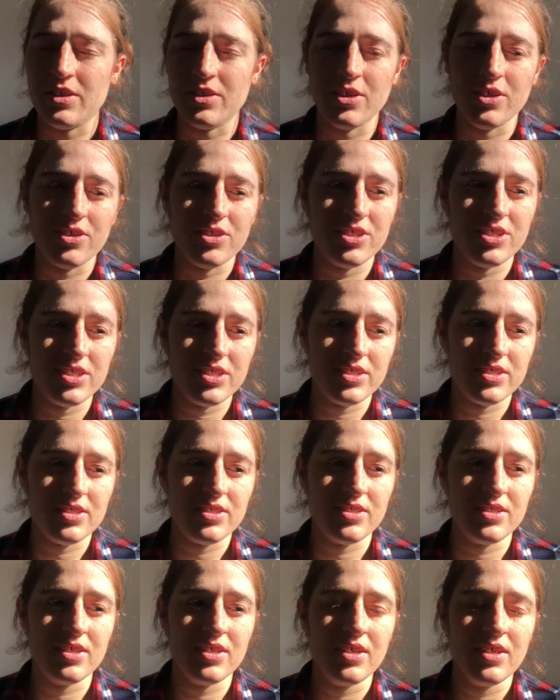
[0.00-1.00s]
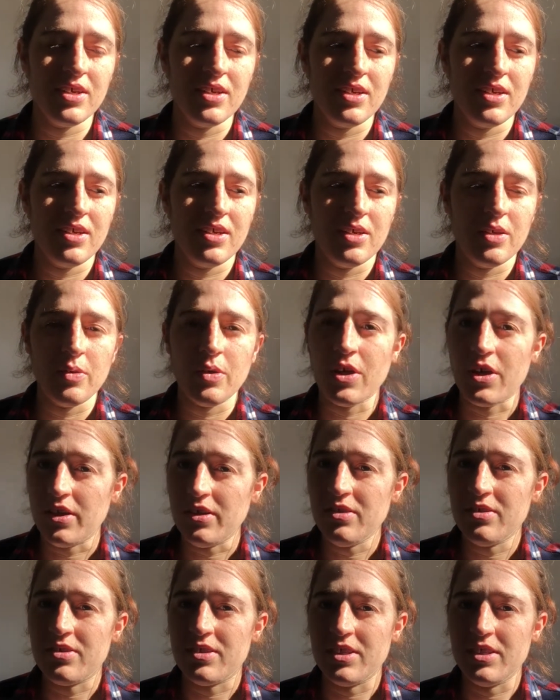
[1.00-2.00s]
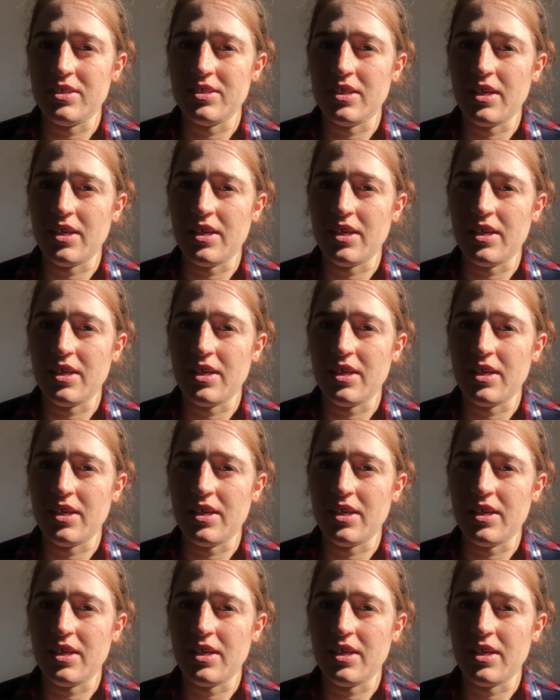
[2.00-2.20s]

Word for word: not just countries.